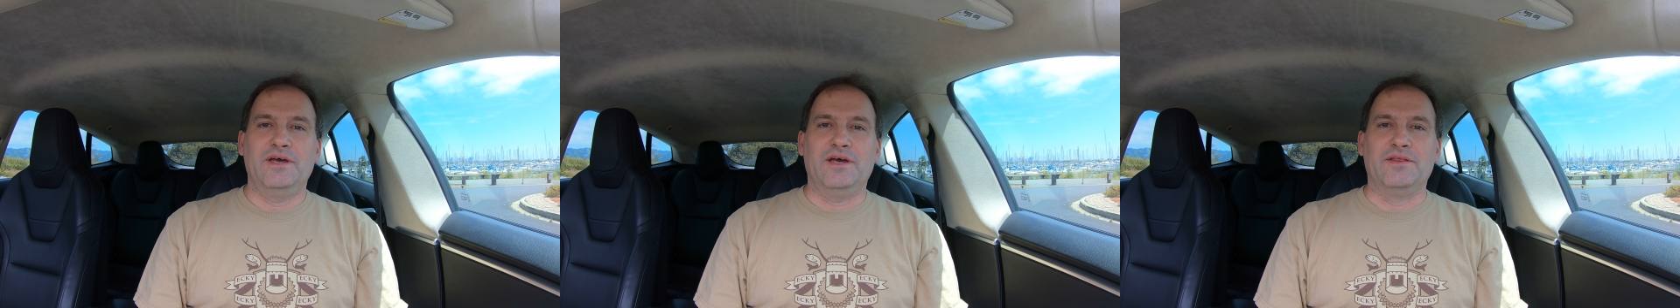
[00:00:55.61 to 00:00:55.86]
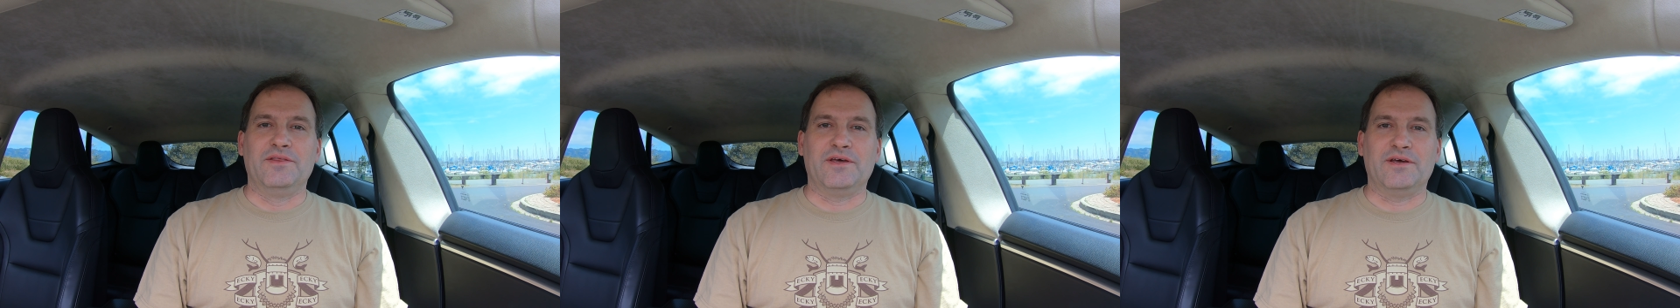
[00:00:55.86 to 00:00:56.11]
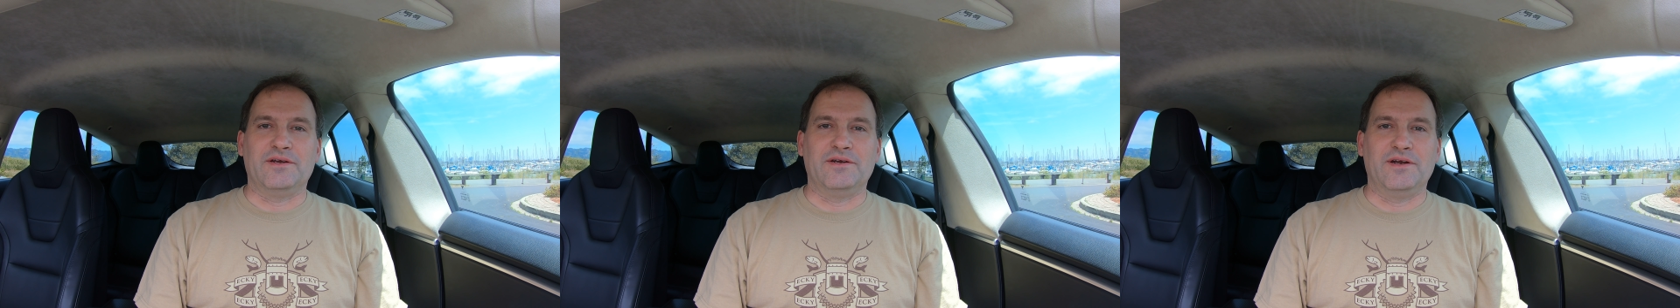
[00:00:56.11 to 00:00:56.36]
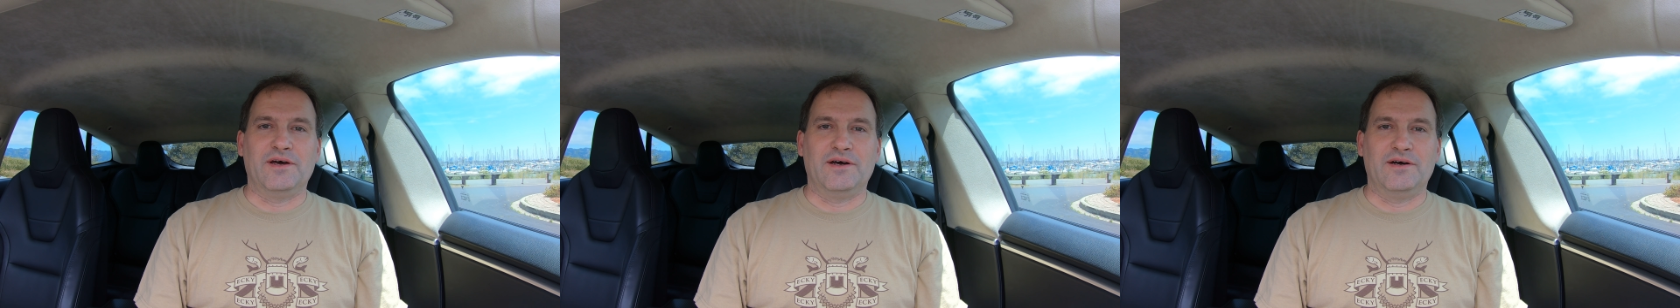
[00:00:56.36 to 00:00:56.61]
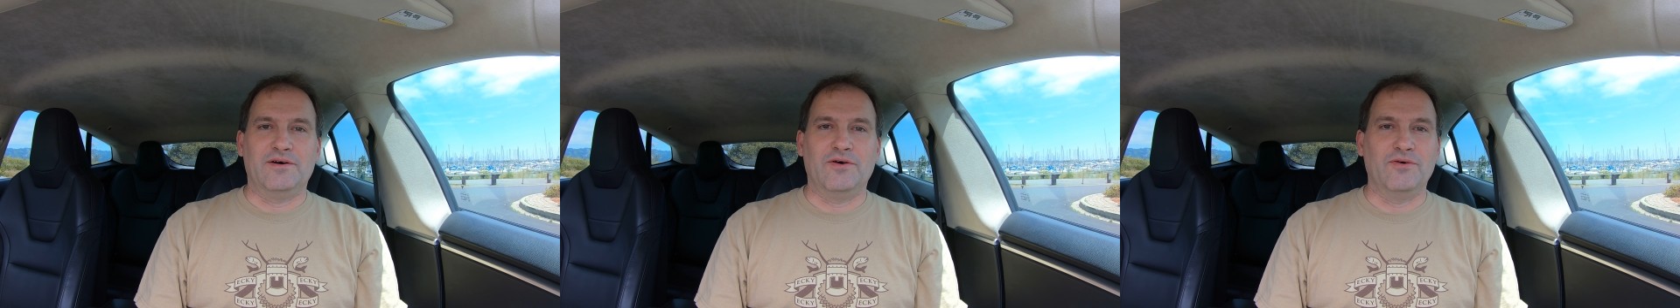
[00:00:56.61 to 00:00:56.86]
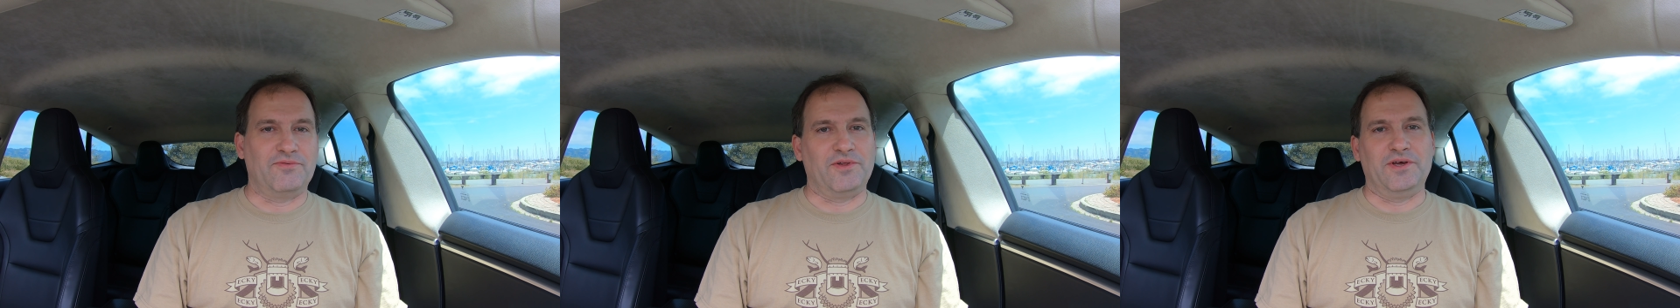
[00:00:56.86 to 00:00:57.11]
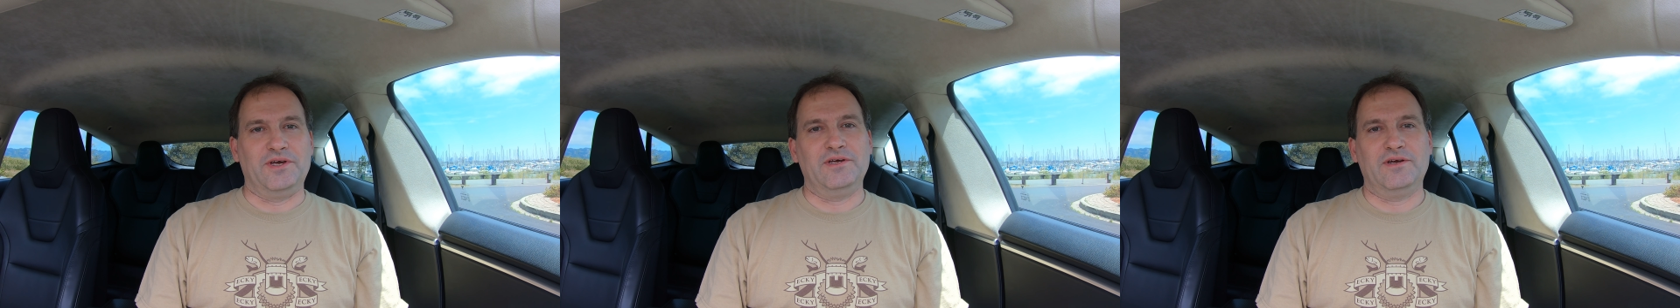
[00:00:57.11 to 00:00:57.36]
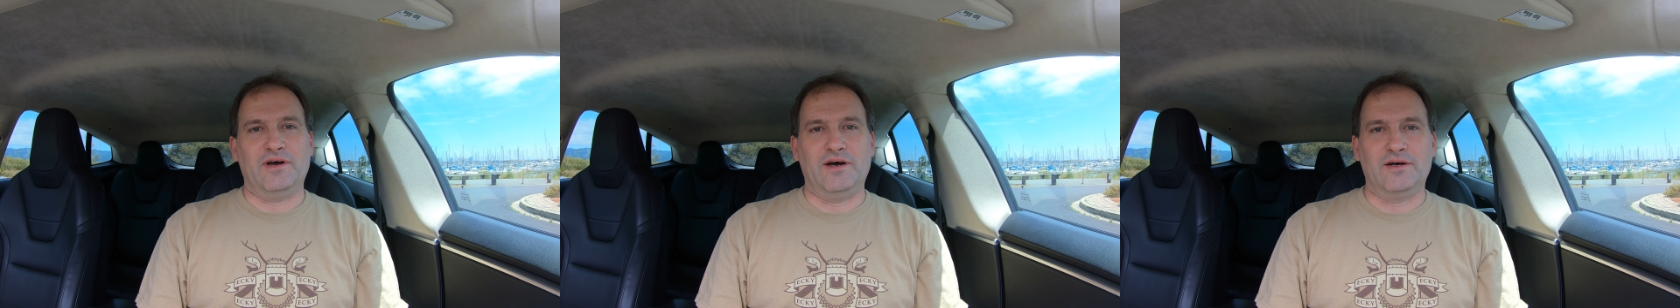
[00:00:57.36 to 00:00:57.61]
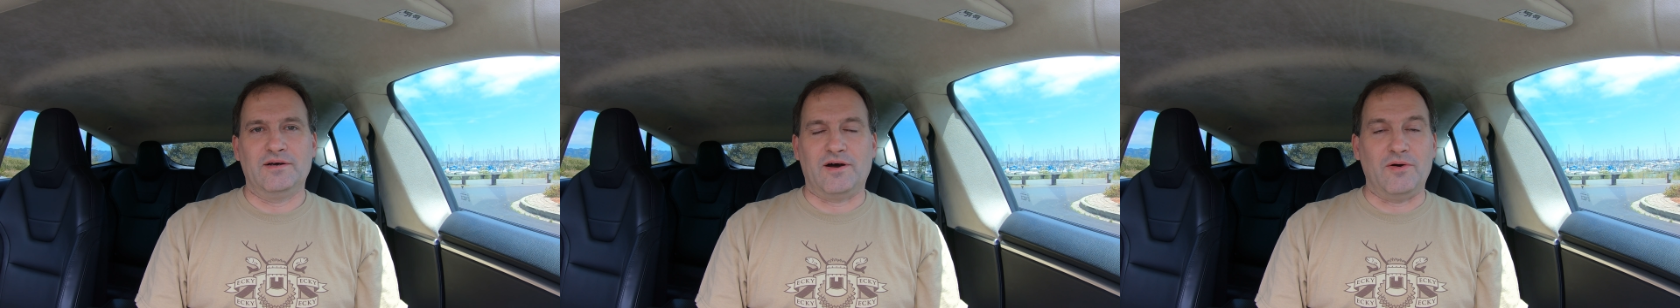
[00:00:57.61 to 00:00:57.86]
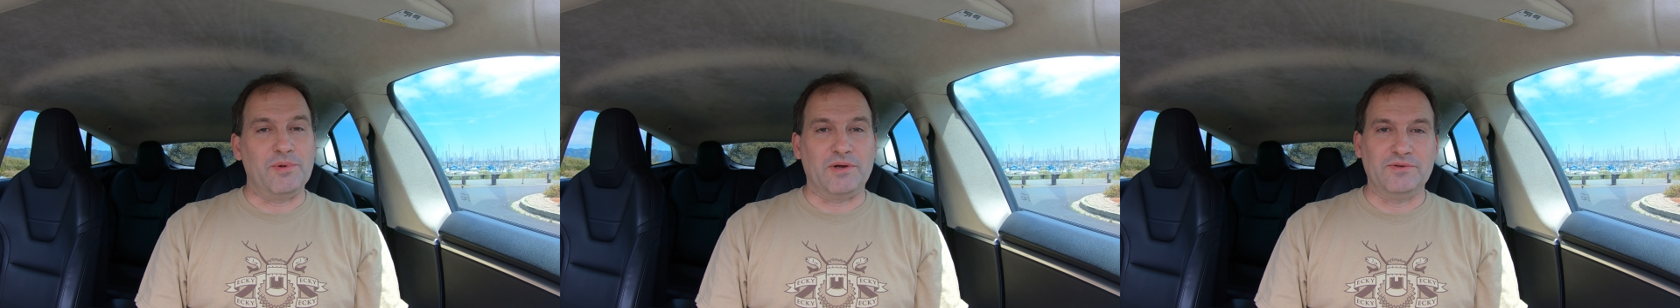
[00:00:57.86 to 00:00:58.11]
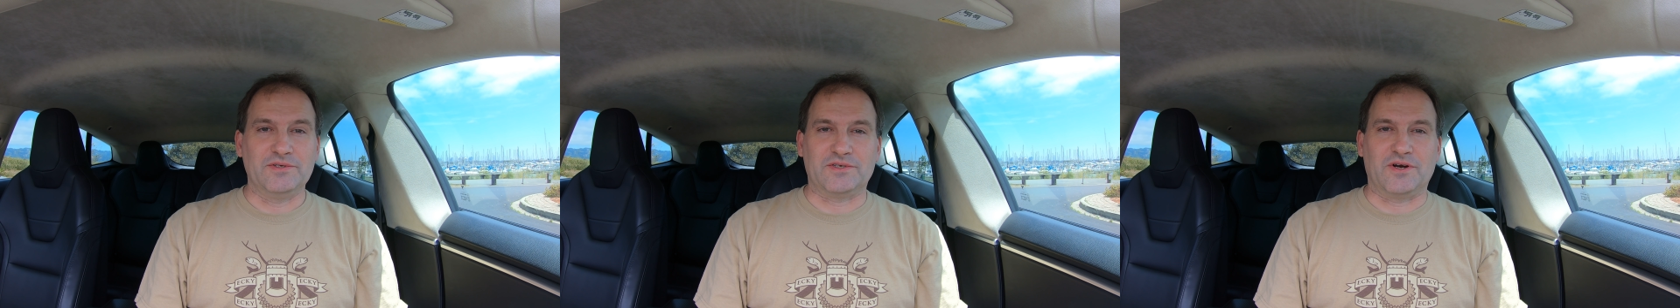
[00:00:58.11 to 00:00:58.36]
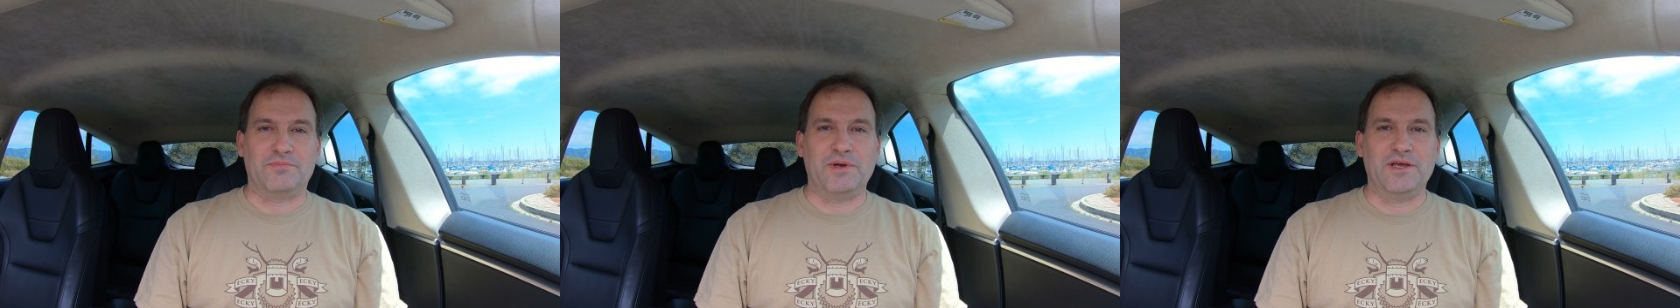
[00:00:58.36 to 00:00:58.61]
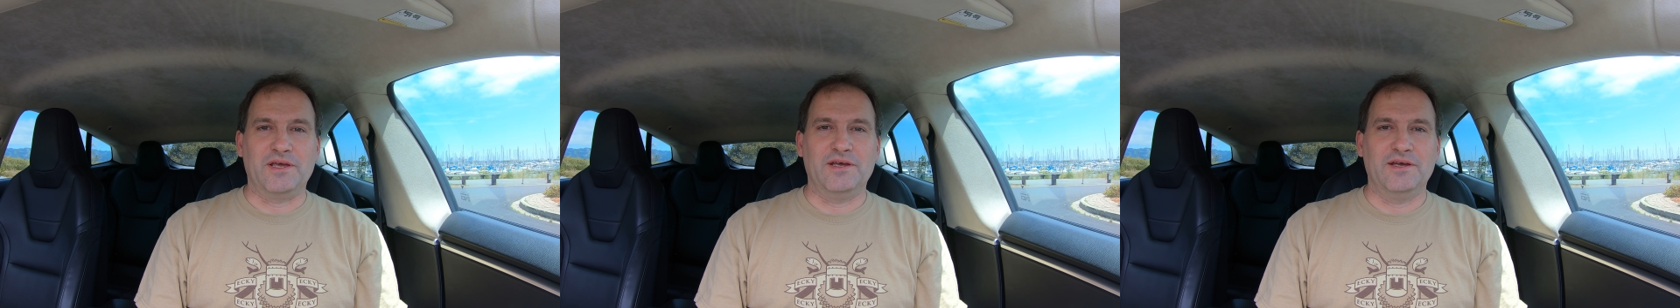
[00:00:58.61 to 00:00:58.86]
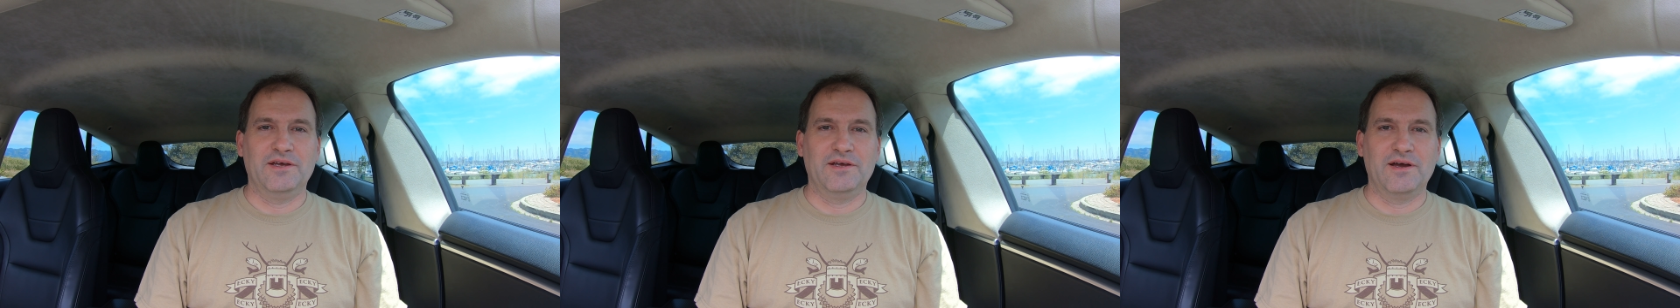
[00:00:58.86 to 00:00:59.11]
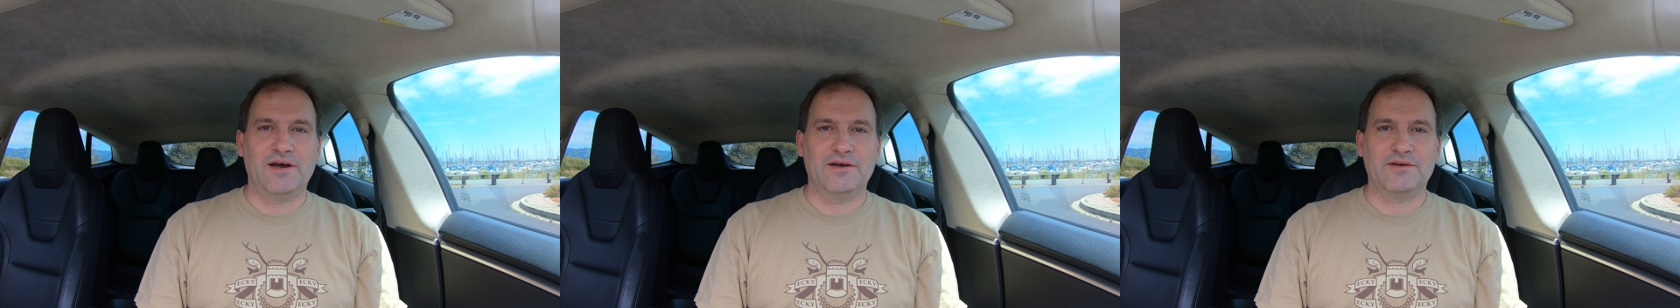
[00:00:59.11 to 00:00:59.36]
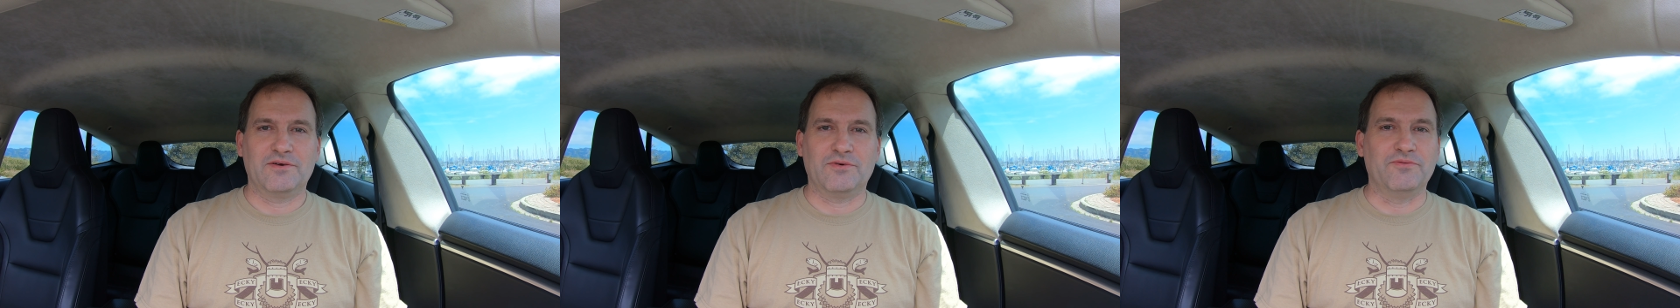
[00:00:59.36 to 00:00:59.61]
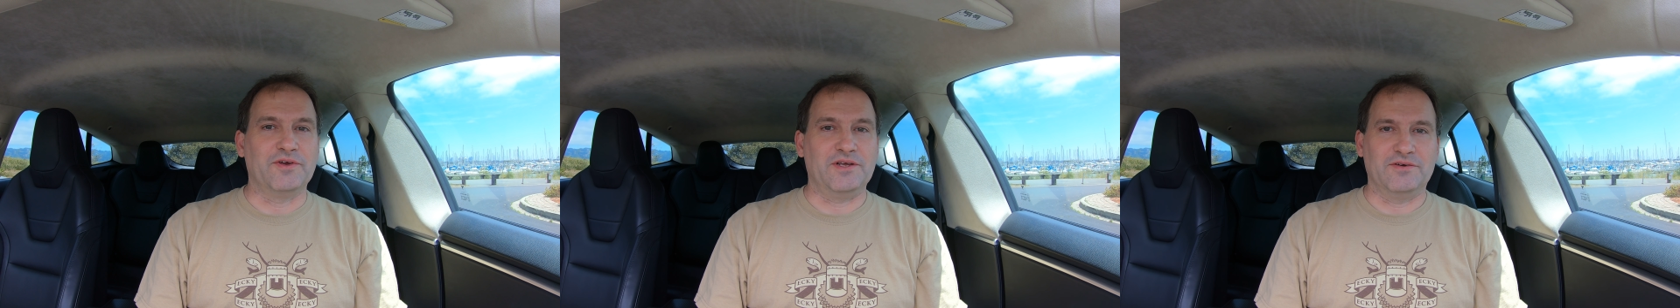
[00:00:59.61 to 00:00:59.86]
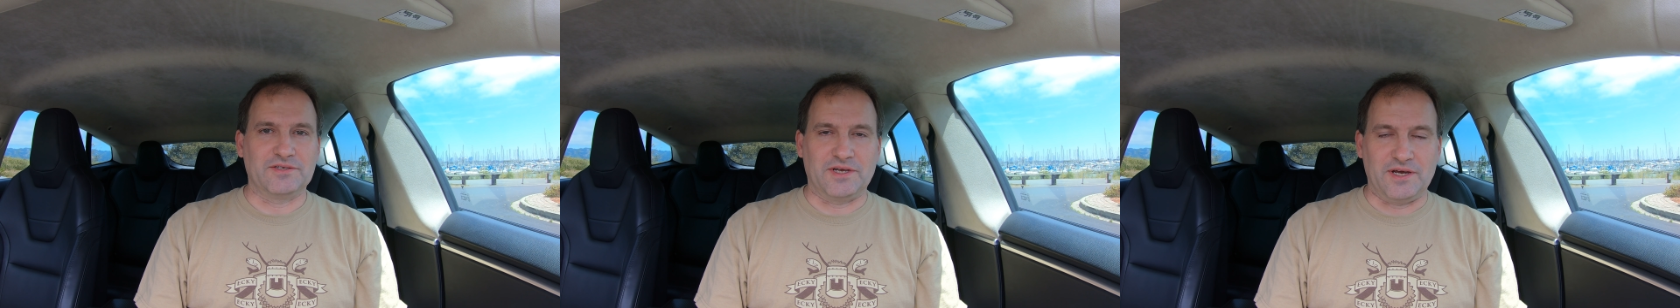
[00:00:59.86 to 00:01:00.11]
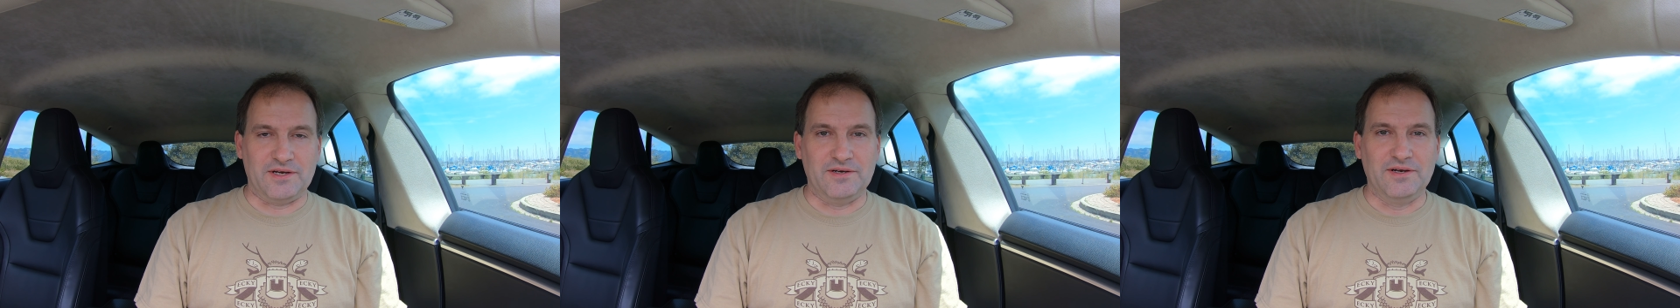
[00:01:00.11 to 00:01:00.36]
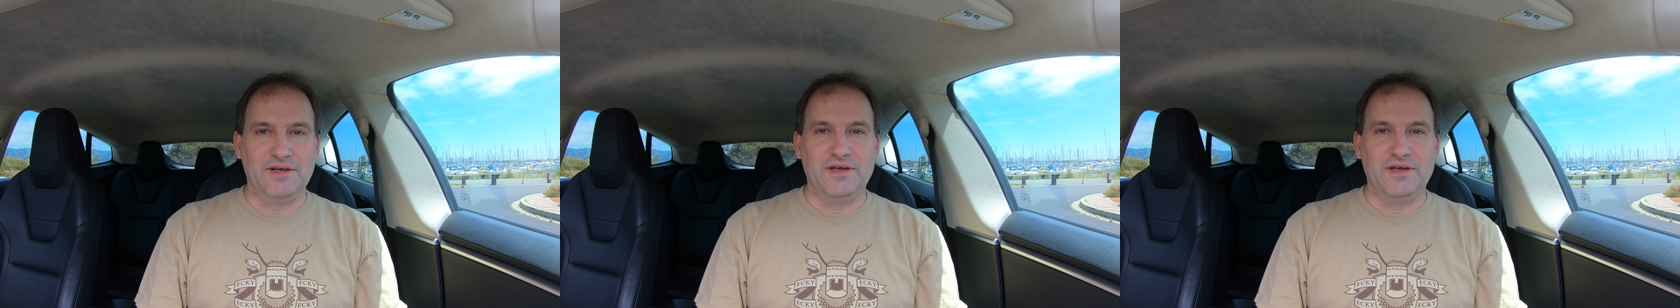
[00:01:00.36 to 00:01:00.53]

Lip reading: And then hopefully I'll be able to start making cool videos again.